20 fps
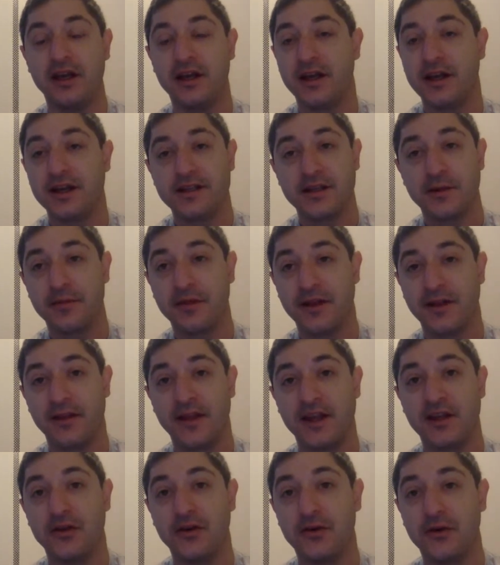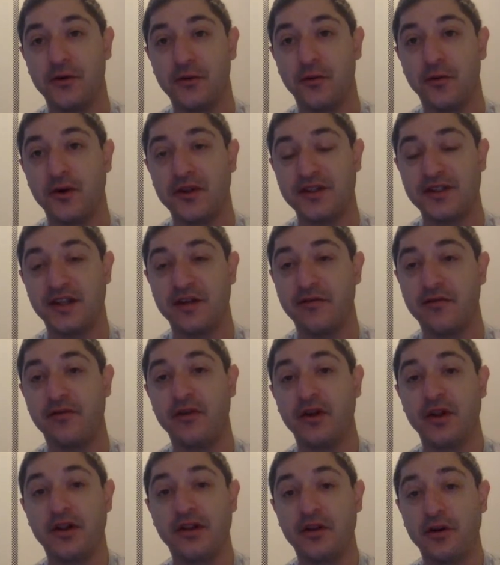something they do once they
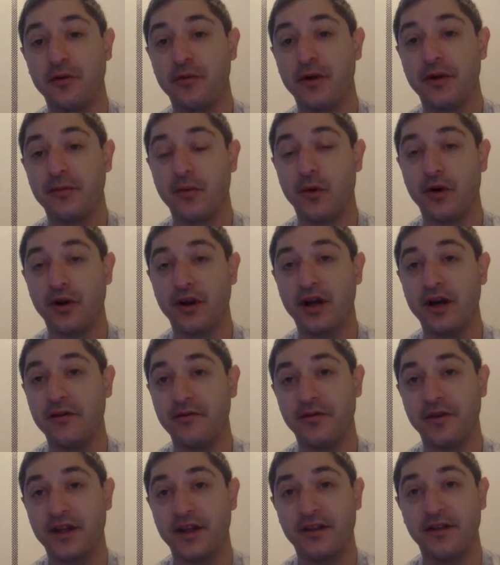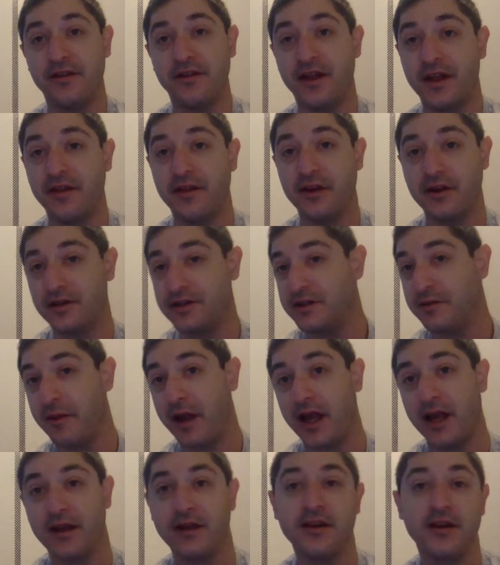feel a little bit more confident that there's
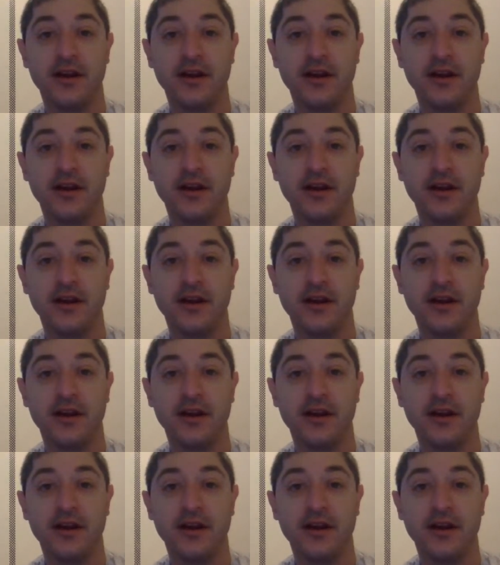demand.